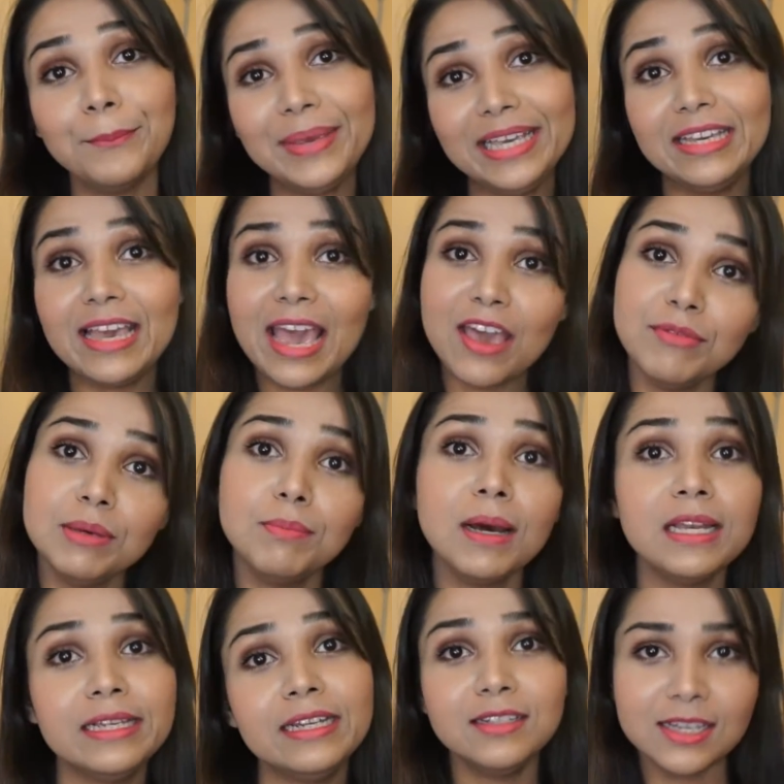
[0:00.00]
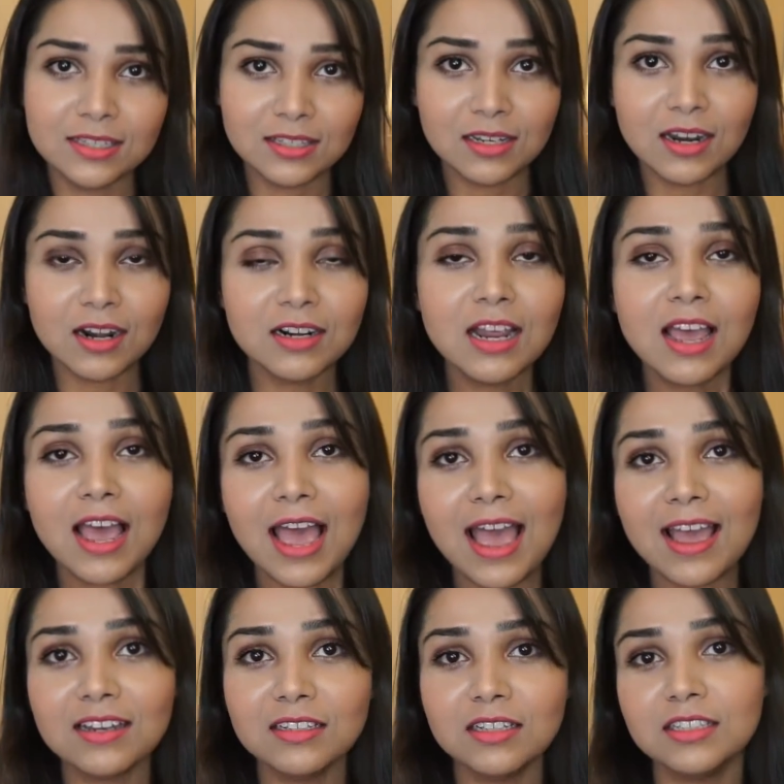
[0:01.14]
big heavy bulky DSLR
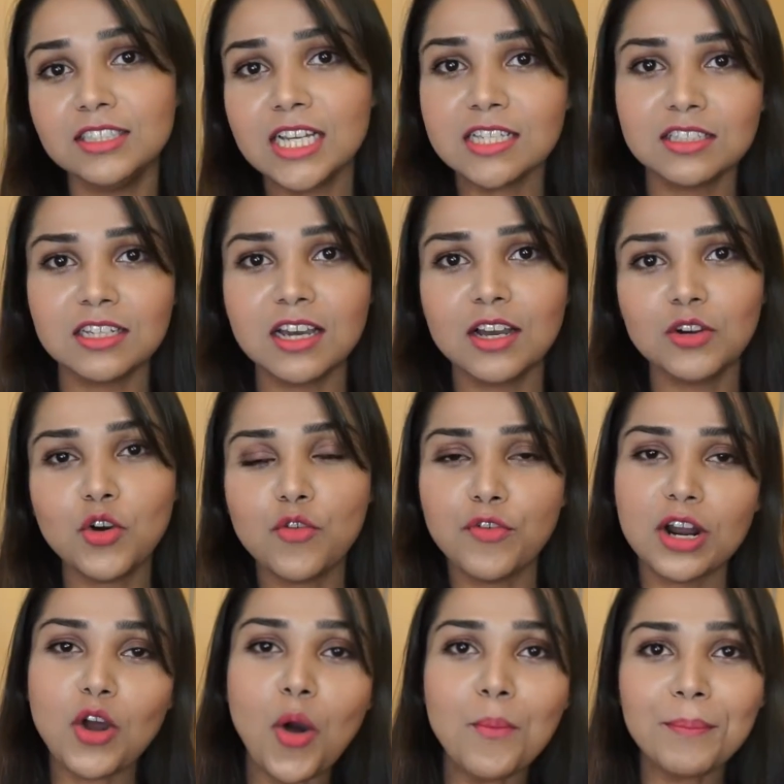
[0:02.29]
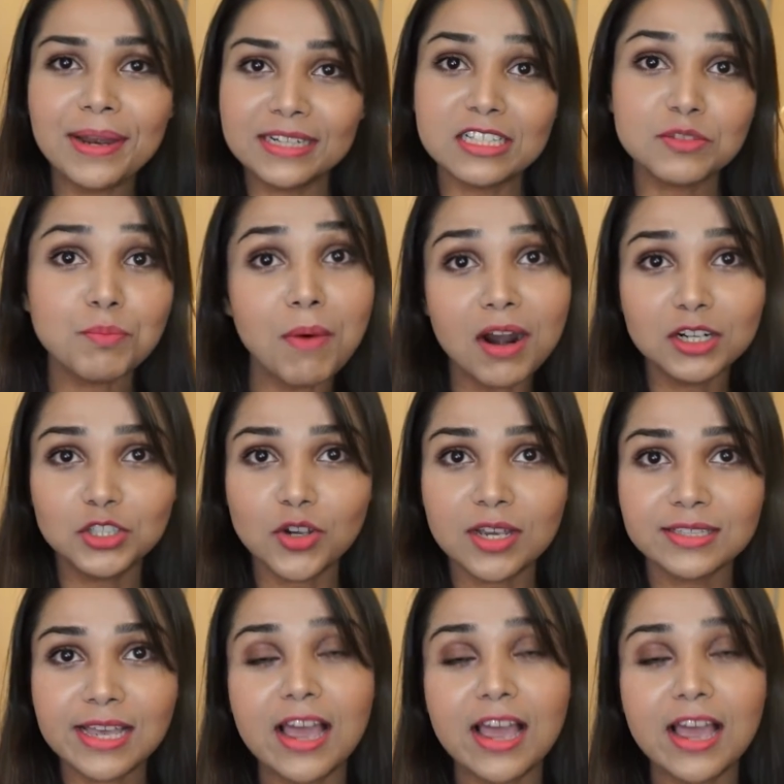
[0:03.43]
and just go for a compact and smart choice.